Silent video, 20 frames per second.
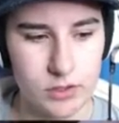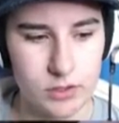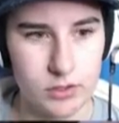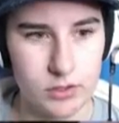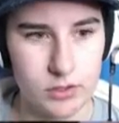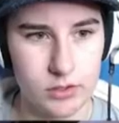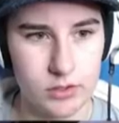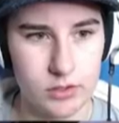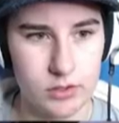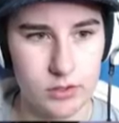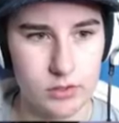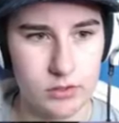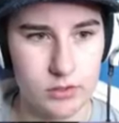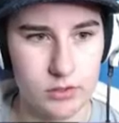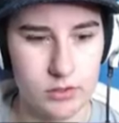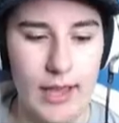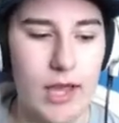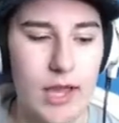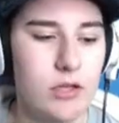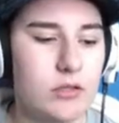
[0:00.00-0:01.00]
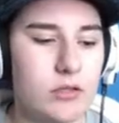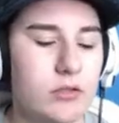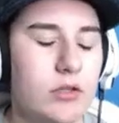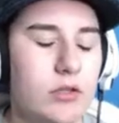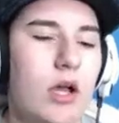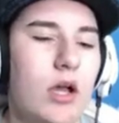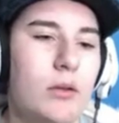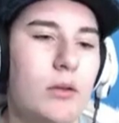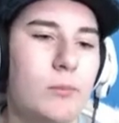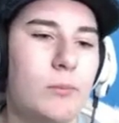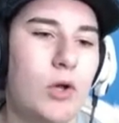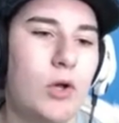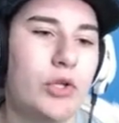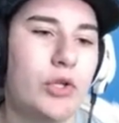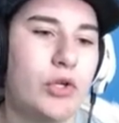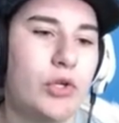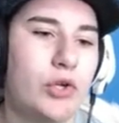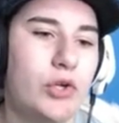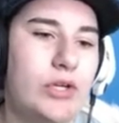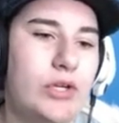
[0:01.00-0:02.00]
How? Come on, you're
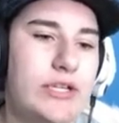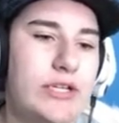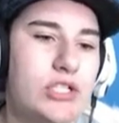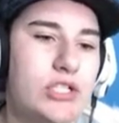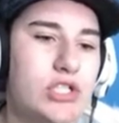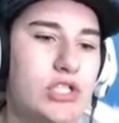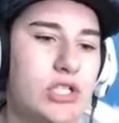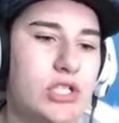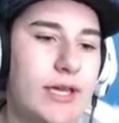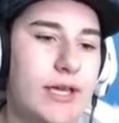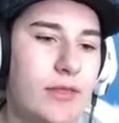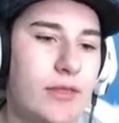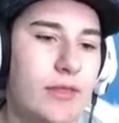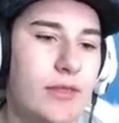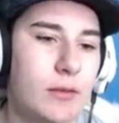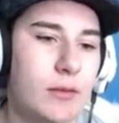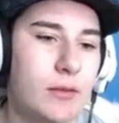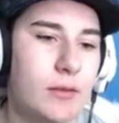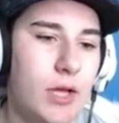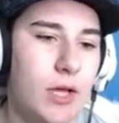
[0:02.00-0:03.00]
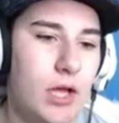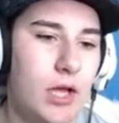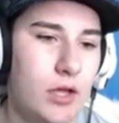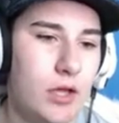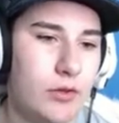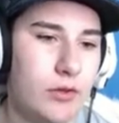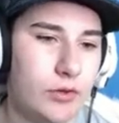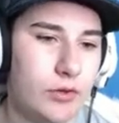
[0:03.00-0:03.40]
literally in the bathroom.